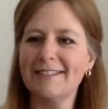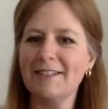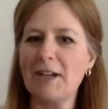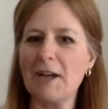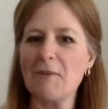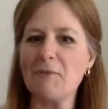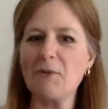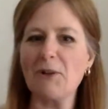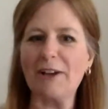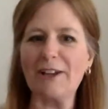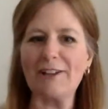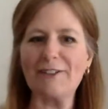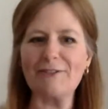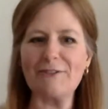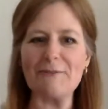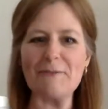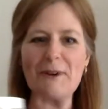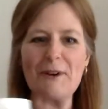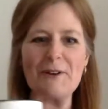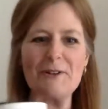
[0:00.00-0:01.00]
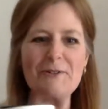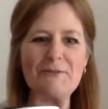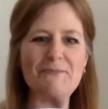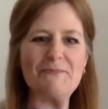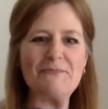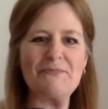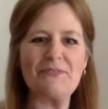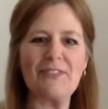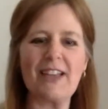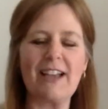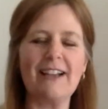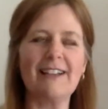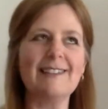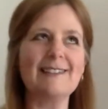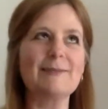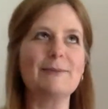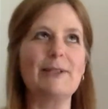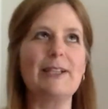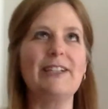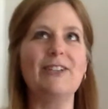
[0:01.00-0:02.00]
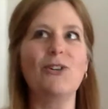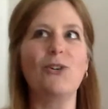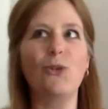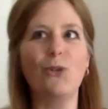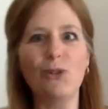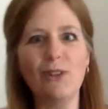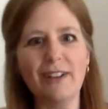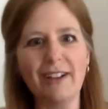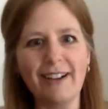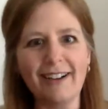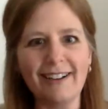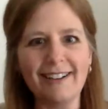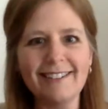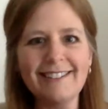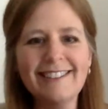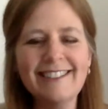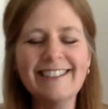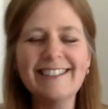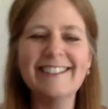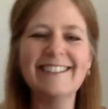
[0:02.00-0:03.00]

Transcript: I'm working from home, as we all are.